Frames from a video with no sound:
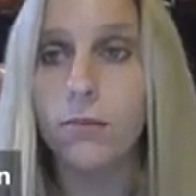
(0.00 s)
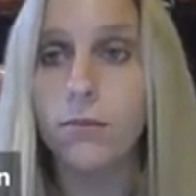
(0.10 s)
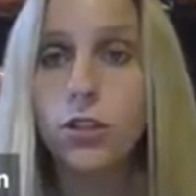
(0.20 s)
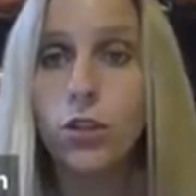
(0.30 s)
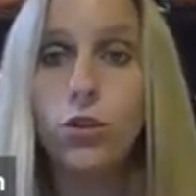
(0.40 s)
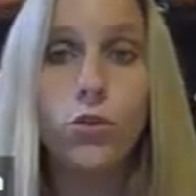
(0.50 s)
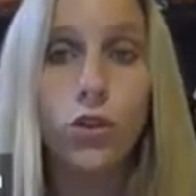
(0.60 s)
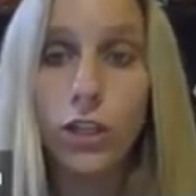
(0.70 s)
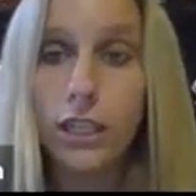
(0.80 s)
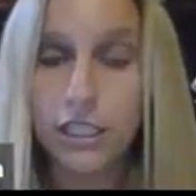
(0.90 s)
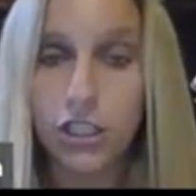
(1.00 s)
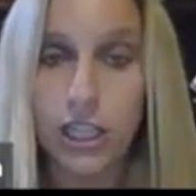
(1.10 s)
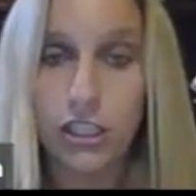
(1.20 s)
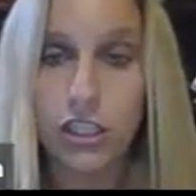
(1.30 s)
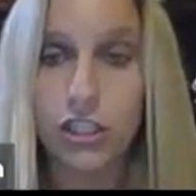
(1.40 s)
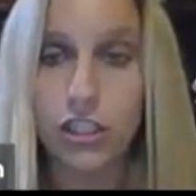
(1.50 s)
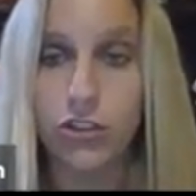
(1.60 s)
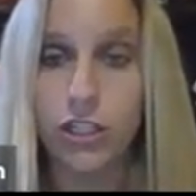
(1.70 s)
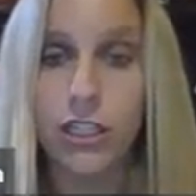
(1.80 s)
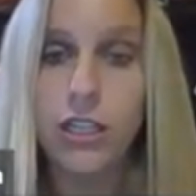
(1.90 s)
so you couldn't exchange the
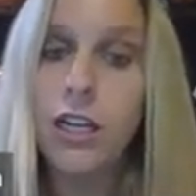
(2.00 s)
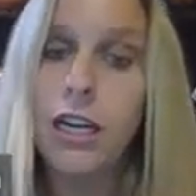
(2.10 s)
children,